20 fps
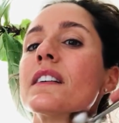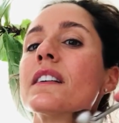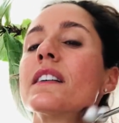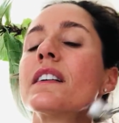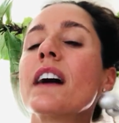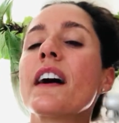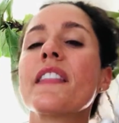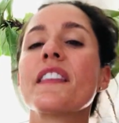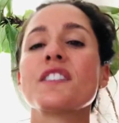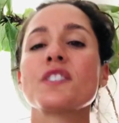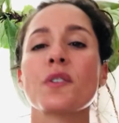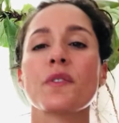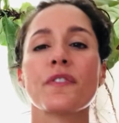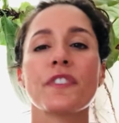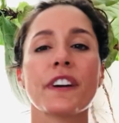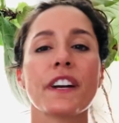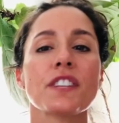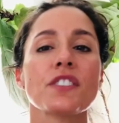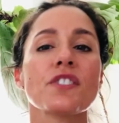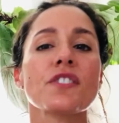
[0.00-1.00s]
And then don't
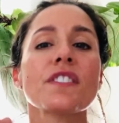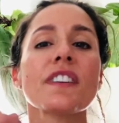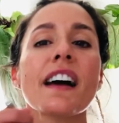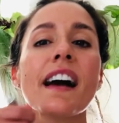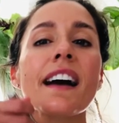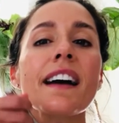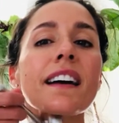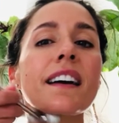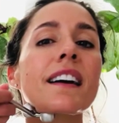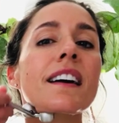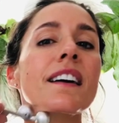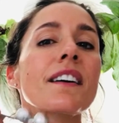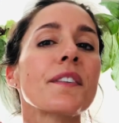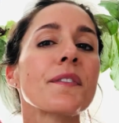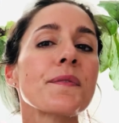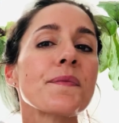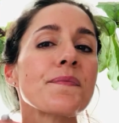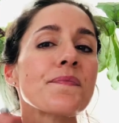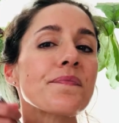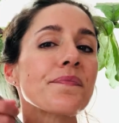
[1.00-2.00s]
forget your neck.
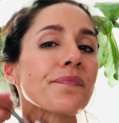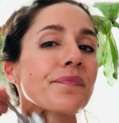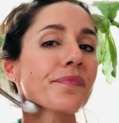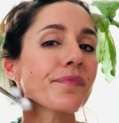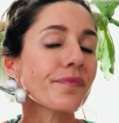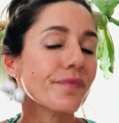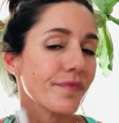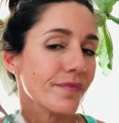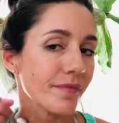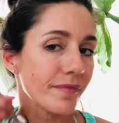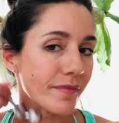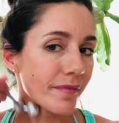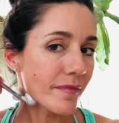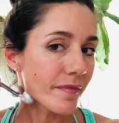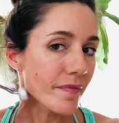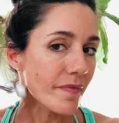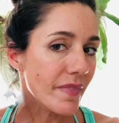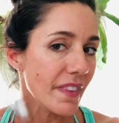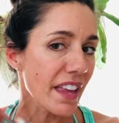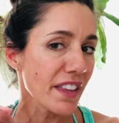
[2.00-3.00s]

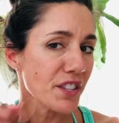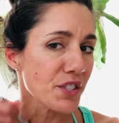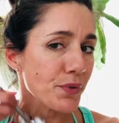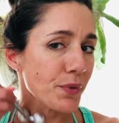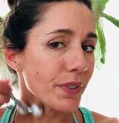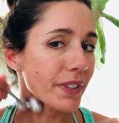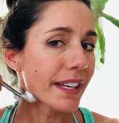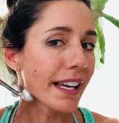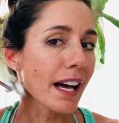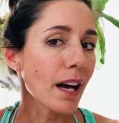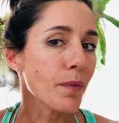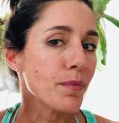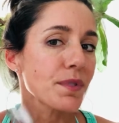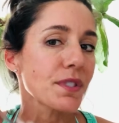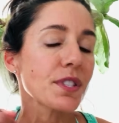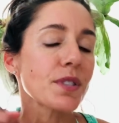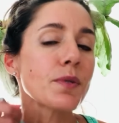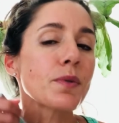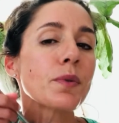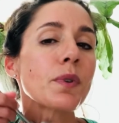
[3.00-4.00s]
This really helps
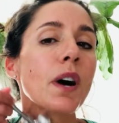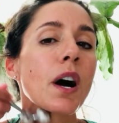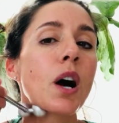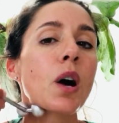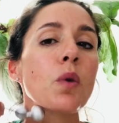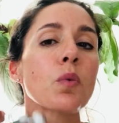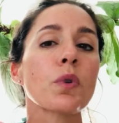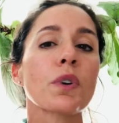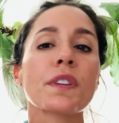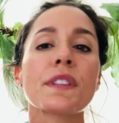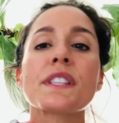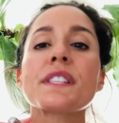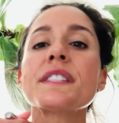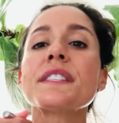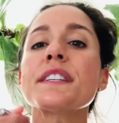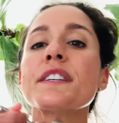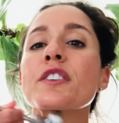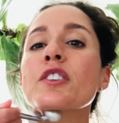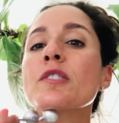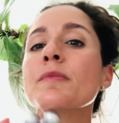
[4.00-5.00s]
to work the
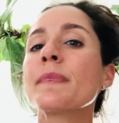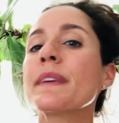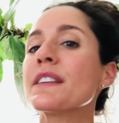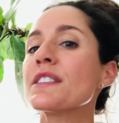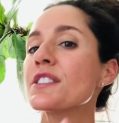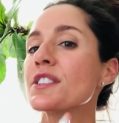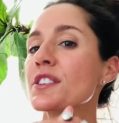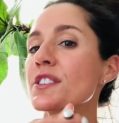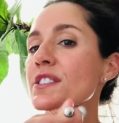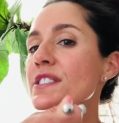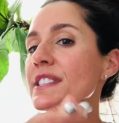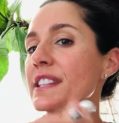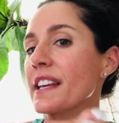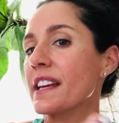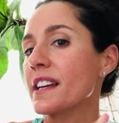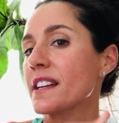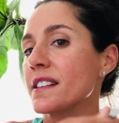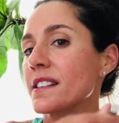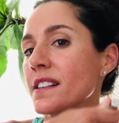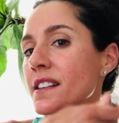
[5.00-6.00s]
serum into your
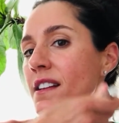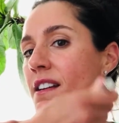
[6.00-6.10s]
skin,